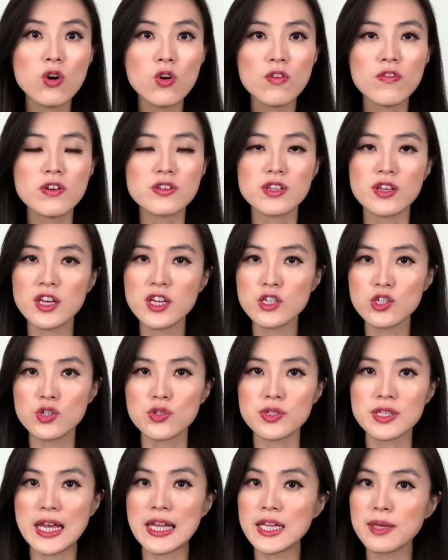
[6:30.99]
over the
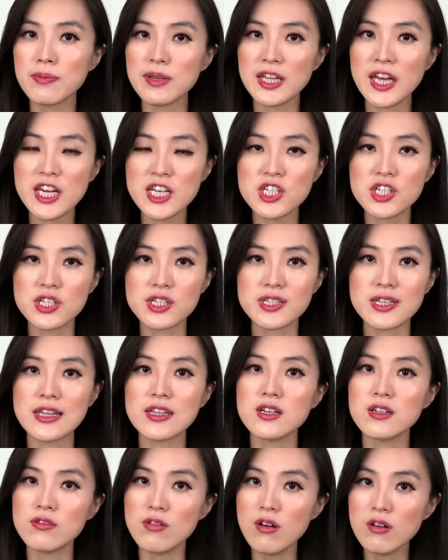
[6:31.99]
issues and limitations
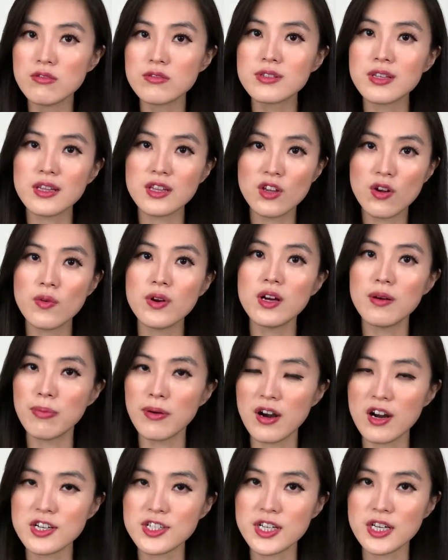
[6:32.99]
that arose during a
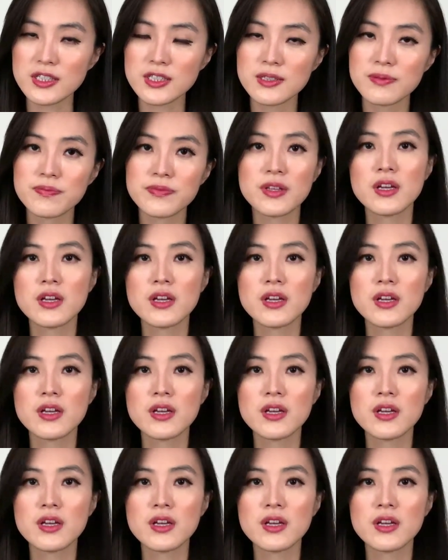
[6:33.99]
project.